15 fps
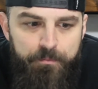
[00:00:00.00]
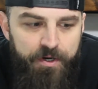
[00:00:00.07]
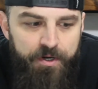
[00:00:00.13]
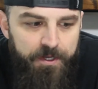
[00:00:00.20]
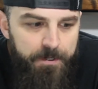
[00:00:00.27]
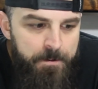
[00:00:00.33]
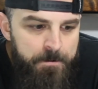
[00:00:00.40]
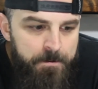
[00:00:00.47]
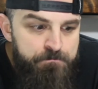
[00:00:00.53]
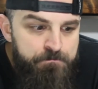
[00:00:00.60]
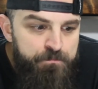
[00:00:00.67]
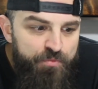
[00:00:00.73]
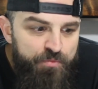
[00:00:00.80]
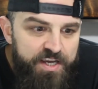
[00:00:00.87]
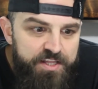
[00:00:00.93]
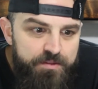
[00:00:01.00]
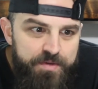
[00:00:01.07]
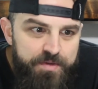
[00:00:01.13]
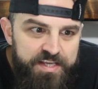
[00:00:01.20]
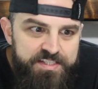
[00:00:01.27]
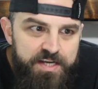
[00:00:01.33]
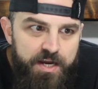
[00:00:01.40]
But in the
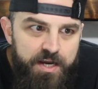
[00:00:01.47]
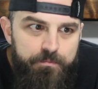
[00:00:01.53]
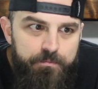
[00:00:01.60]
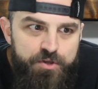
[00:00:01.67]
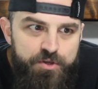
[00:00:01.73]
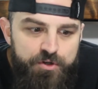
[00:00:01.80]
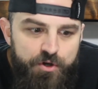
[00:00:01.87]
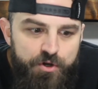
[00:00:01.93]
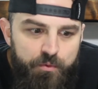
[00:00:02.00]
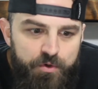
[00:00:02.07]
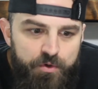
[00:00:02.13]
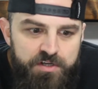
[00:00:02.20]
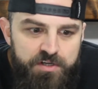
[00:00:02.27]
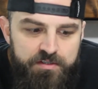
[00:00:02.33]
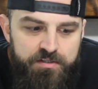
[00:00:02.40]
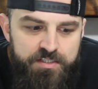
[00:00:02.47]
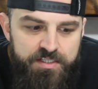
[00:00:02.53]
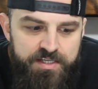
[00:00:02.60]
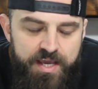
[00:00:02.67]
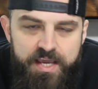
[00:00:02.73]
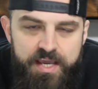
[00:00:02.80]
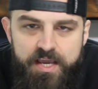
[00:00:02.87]
meantime, I want to talk
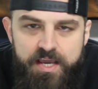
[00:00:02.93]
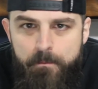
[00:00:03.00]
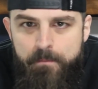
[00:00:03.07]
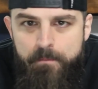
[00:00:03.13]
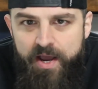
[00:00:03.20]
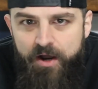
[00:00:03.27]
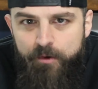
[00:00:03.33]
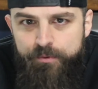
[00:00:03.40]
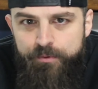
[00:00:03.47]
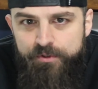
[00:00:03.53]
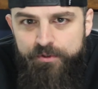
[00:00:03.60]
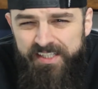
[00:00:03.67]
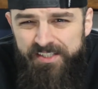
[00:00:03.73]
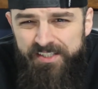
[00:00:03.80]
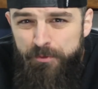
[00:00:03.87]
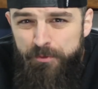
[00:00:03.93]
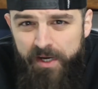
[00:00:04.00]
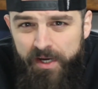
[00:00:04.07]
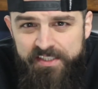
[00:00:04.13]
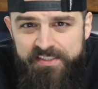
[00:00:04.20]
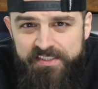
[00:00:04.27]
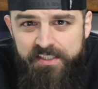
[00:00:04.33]
today about protecting your
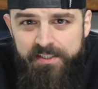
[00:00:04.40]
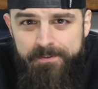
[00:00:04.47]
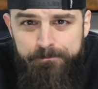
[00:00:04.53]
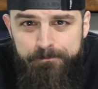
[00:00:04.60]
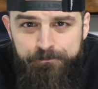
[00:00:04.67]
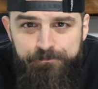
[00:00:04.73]
mindset.